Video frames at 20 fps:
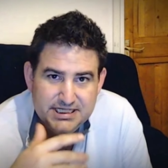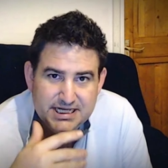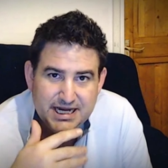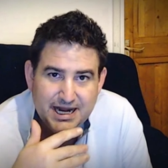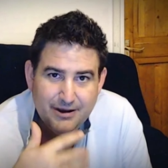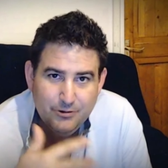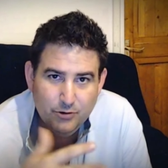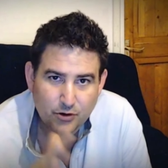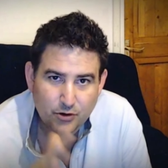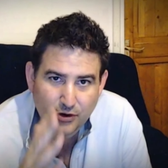said
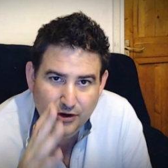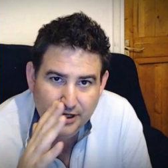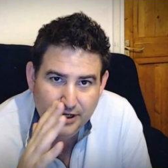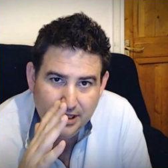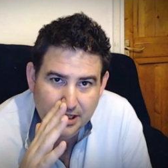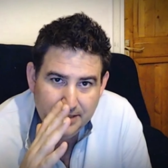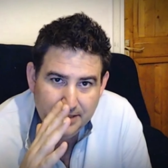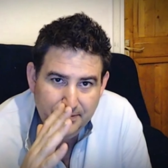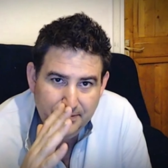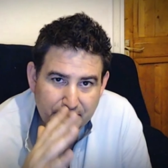
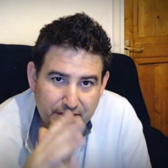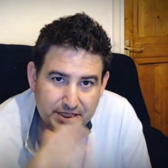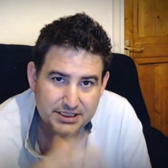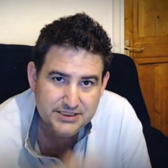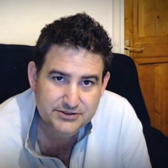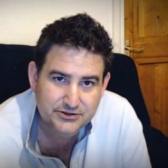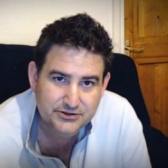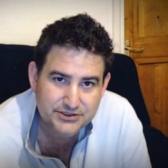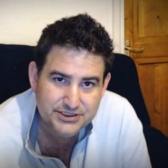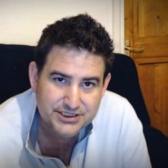alcoholically, but
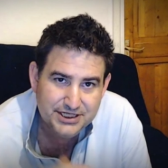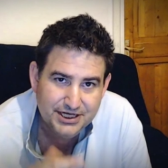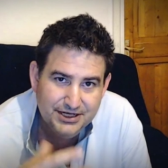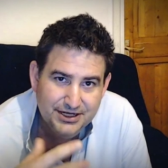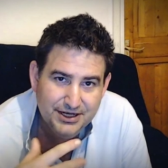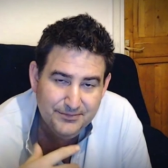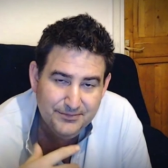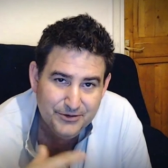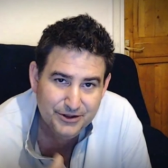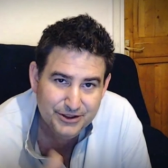that's not,
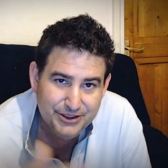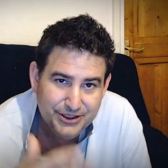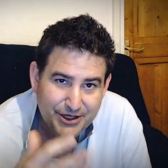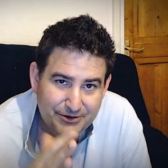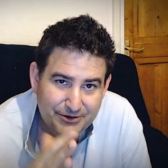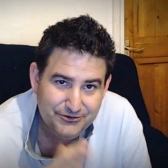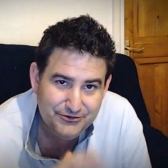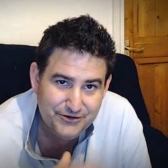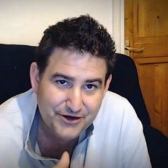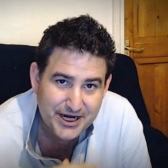I'm not, I
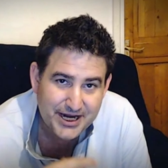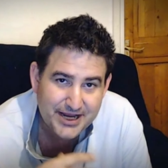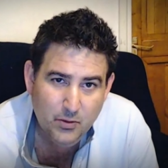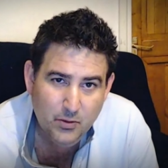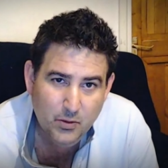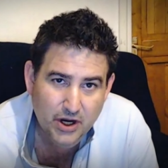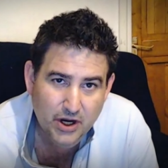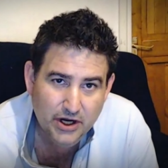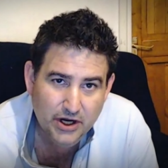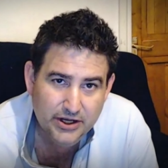don't drink. I
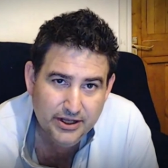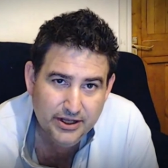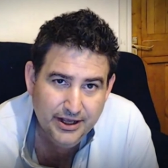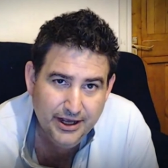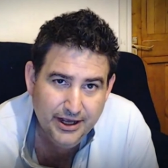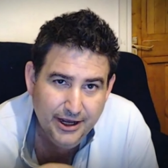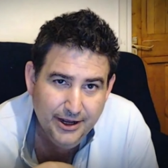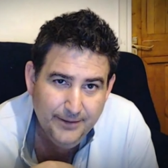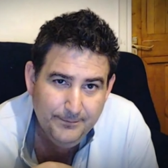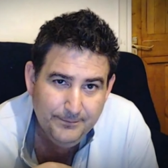work,
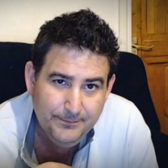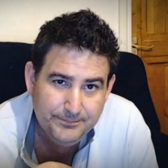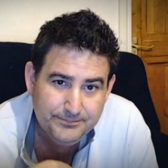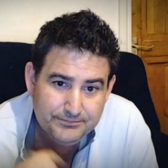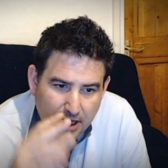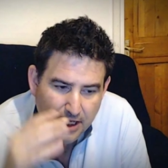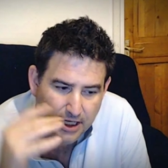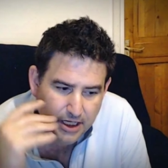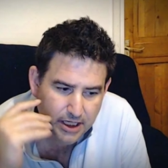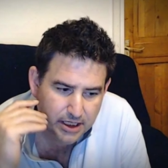um,
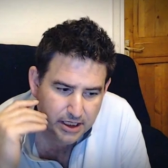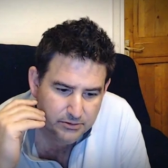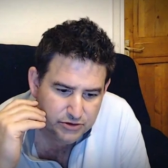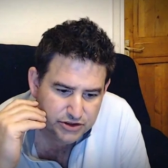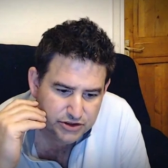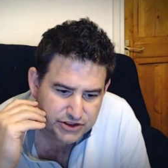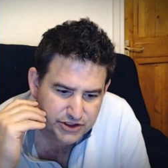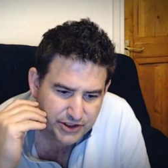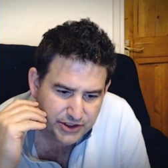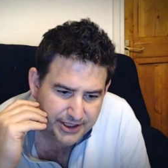uh,
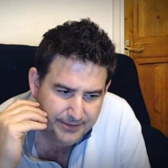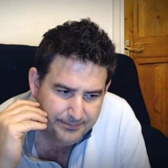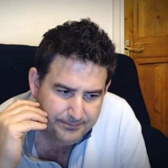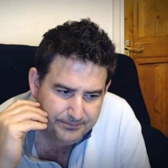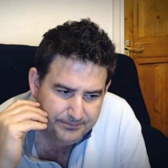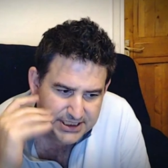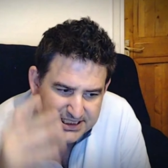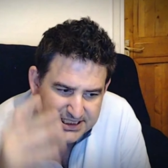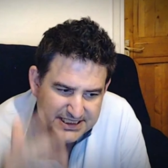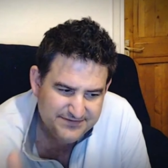what's your,
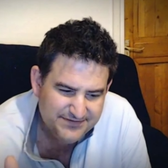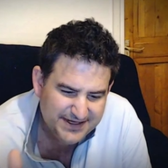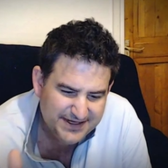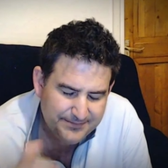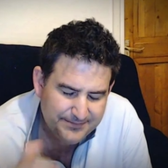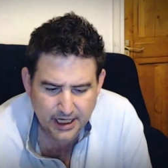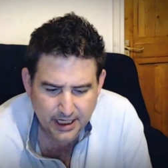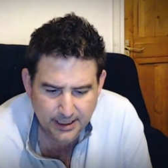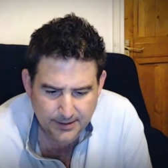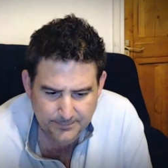addictively.
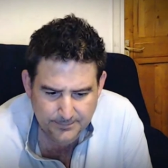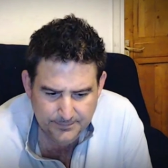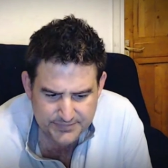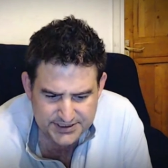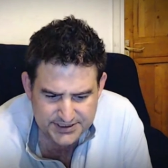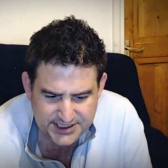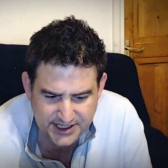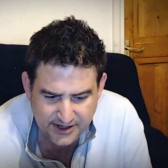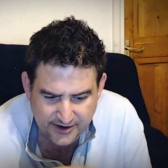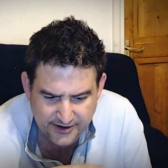Um,
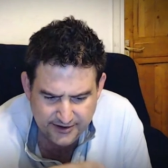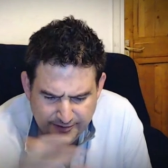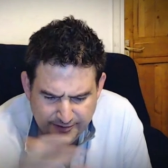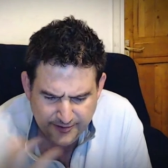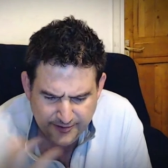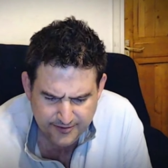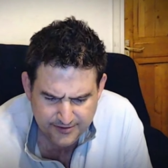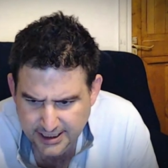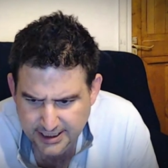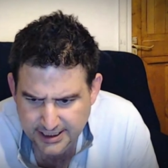
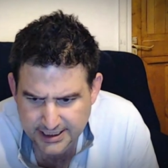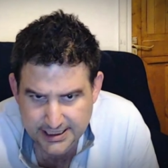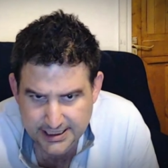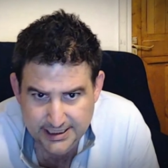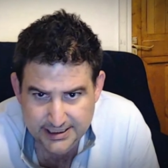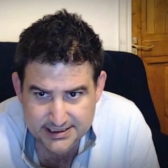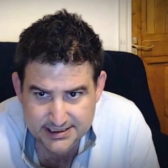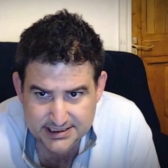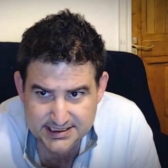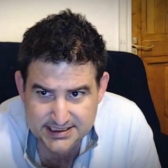so yeah,
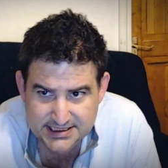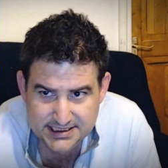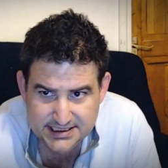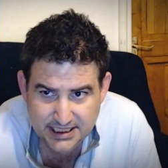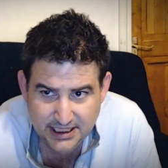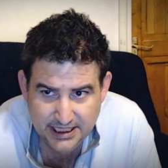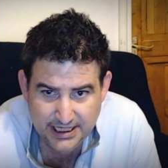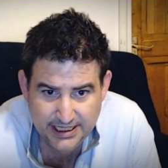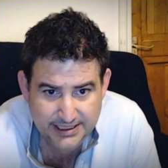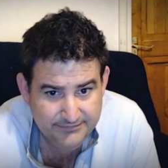it's
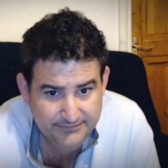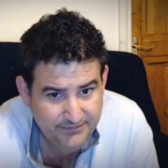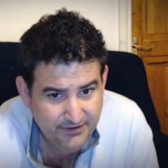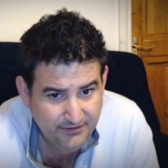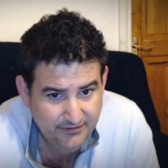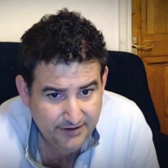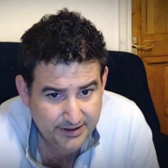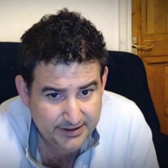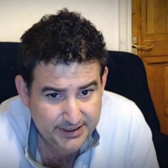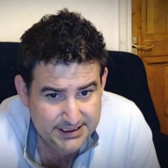a
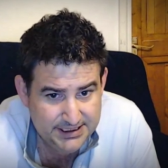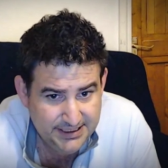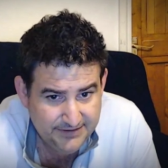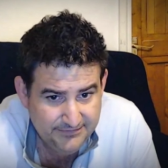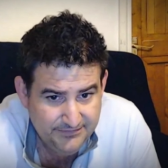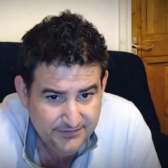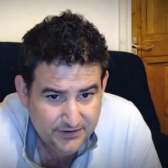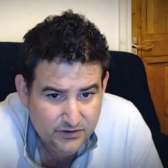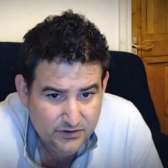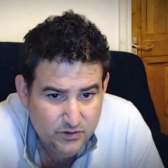very
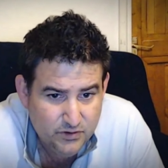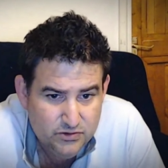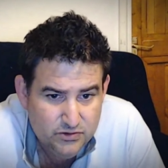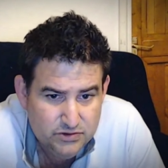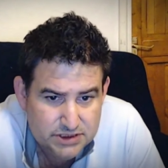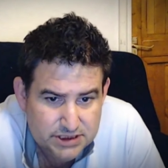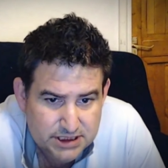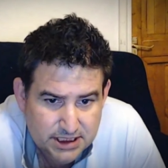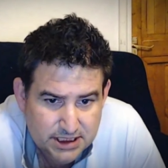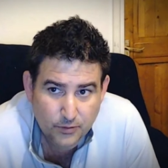
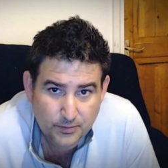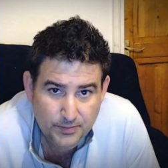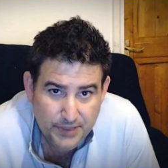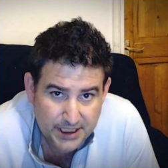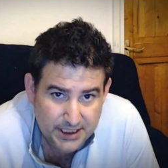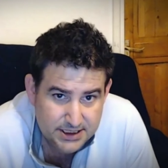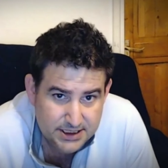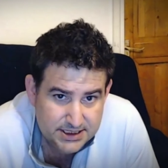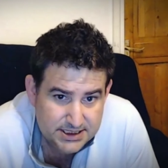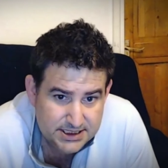difficult
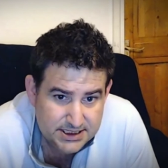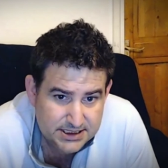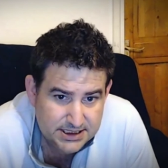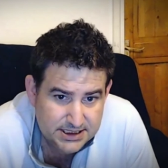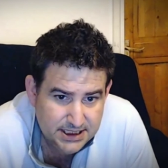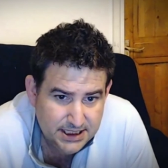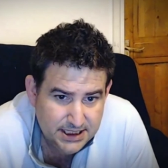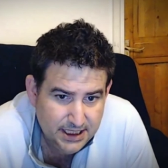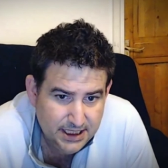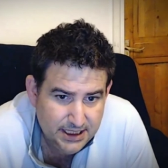complex
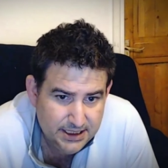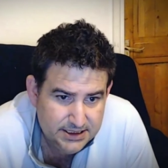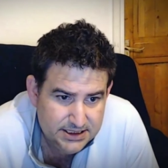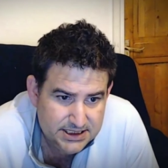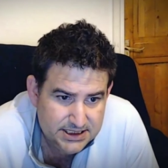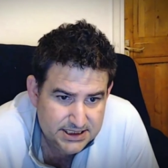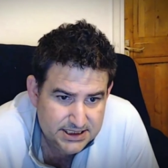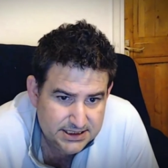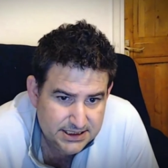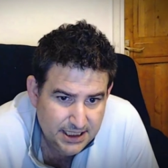
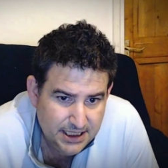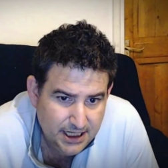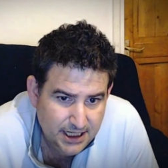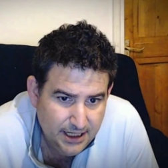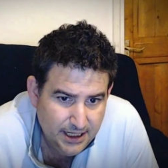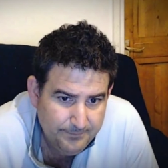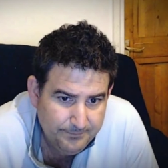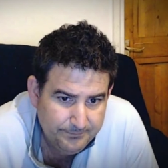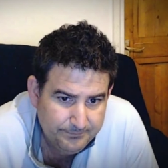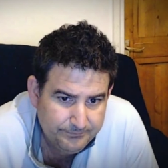and,
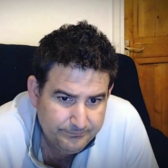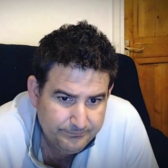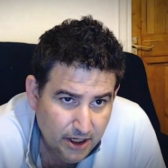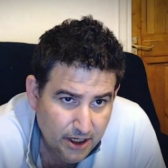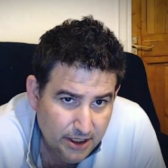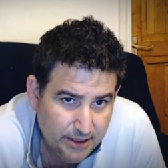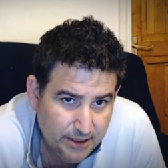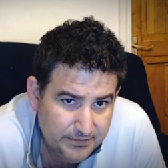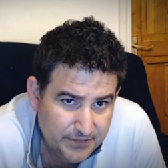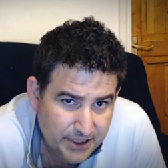um,
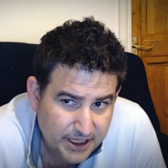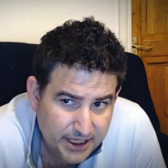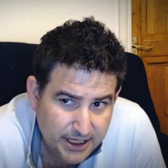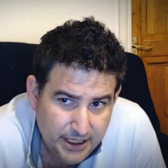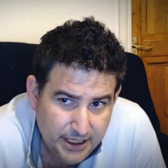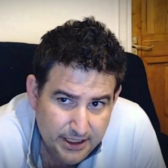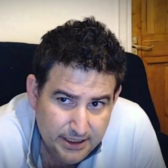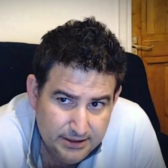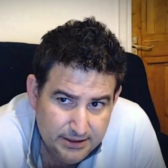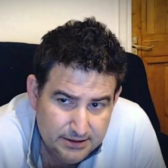I'm
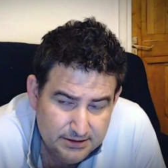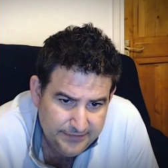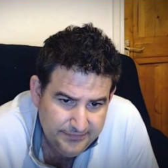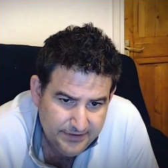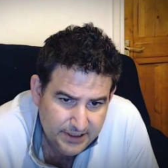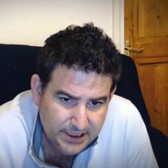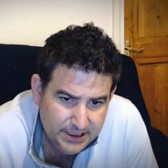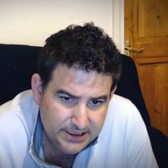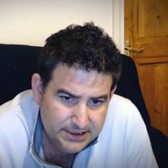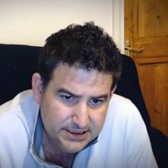gonna
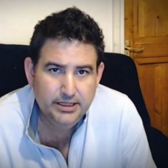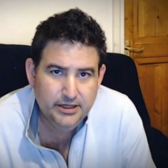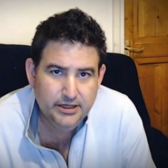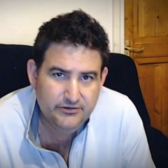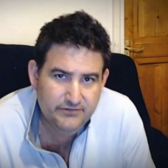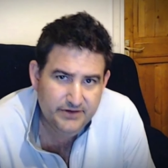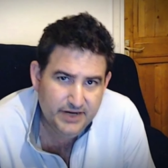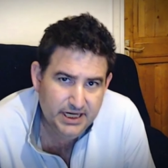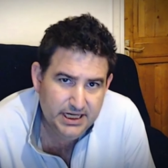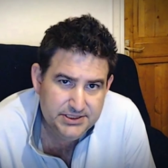leave it. And I
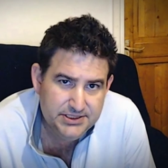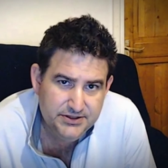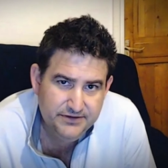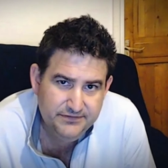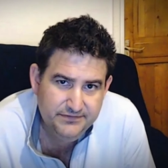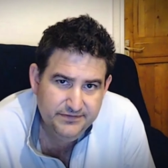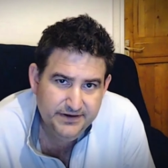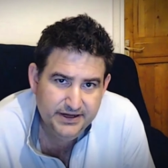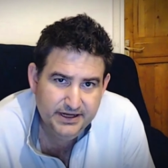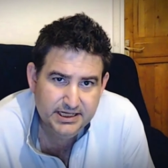really do
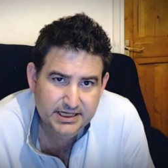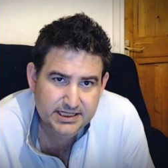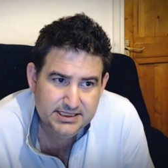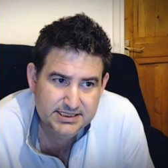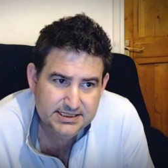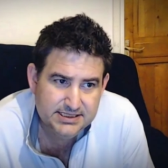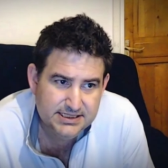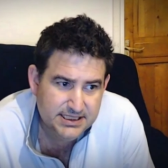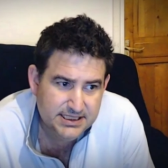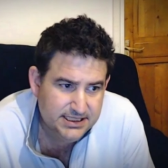think
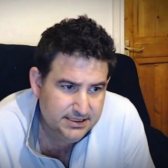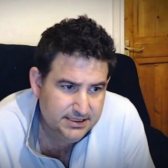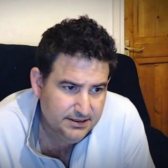it's